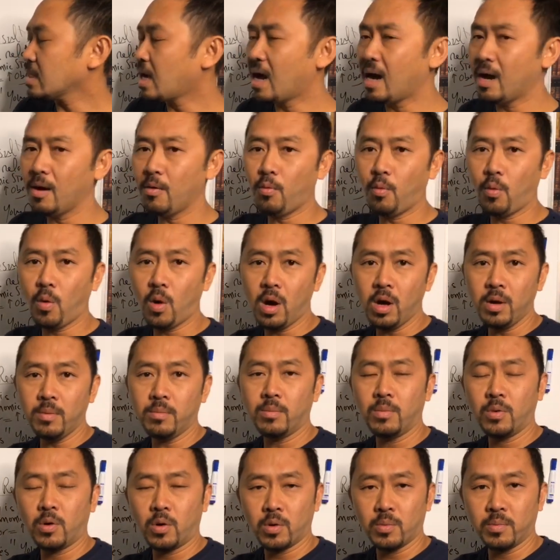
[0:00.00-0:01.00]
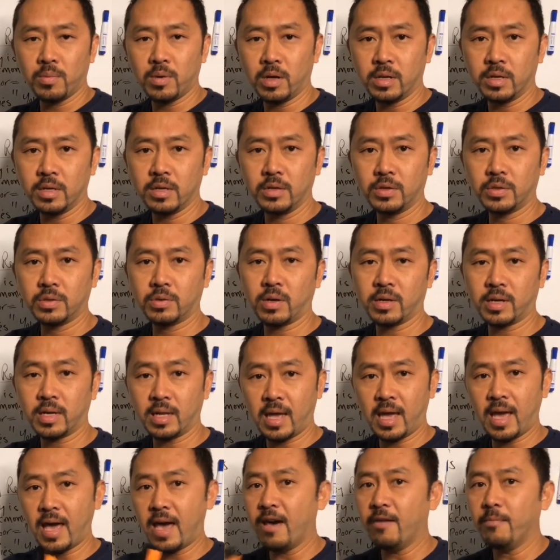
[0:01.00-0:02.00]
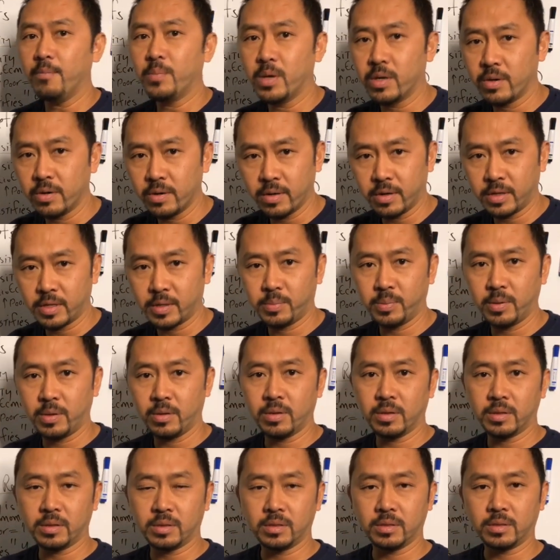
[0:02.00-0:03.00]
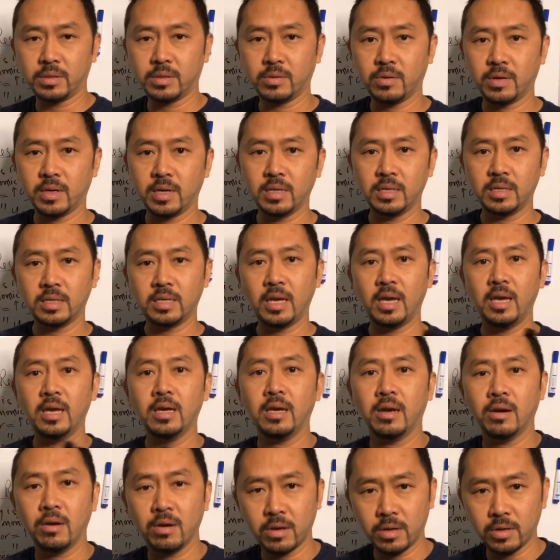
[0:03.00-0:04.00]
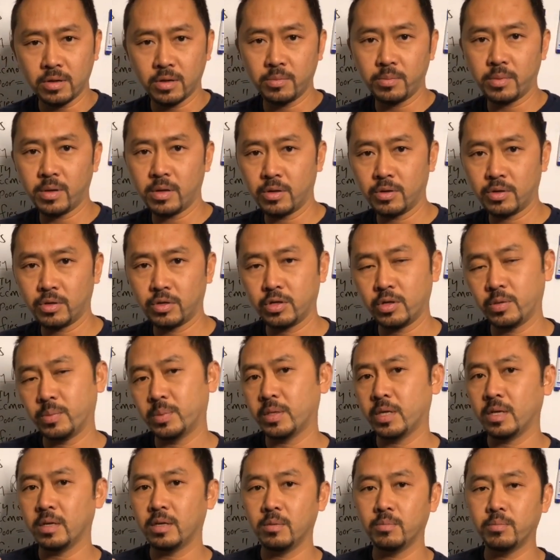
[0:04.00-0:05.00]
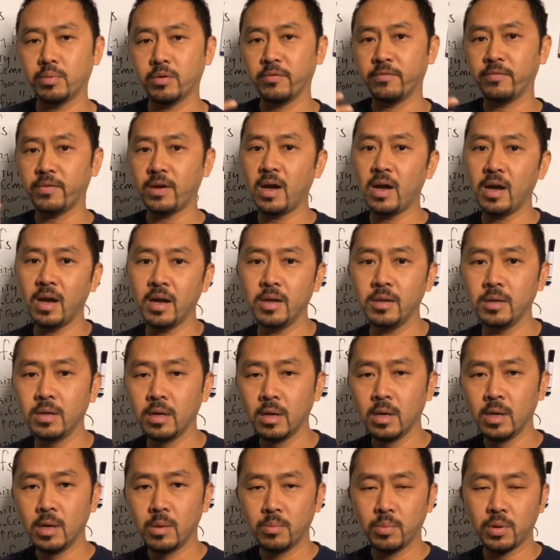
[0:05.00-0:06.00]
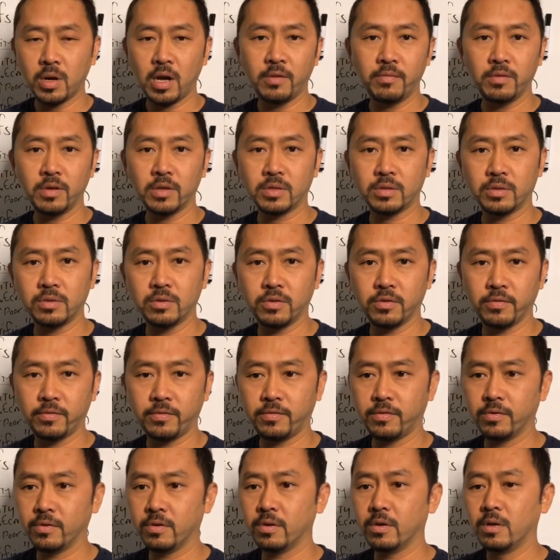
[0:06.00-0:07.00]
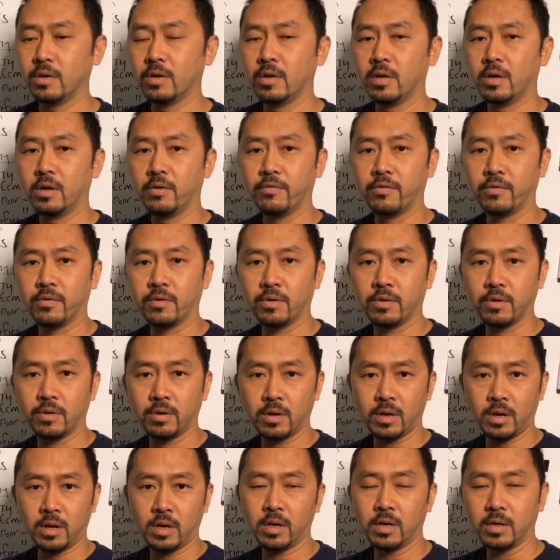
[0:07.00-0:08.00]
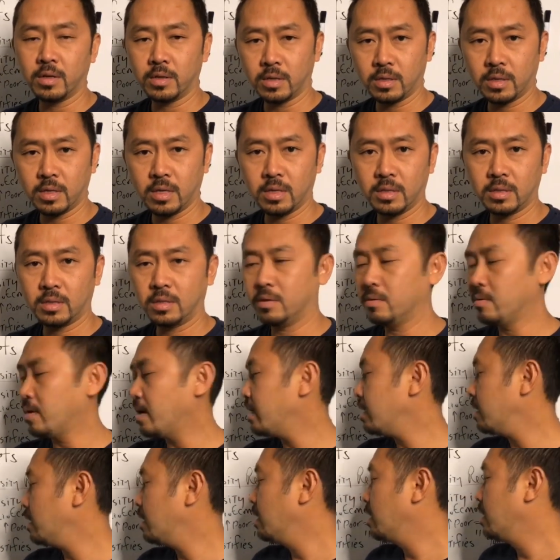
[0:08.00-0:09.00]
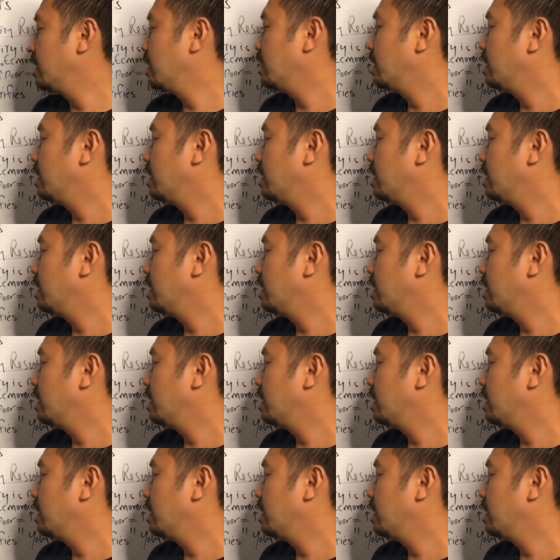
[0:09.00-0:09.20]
I want more money so I can have better experiences, so I can take Eric on better trips. I can provide private school for Kizzy, right?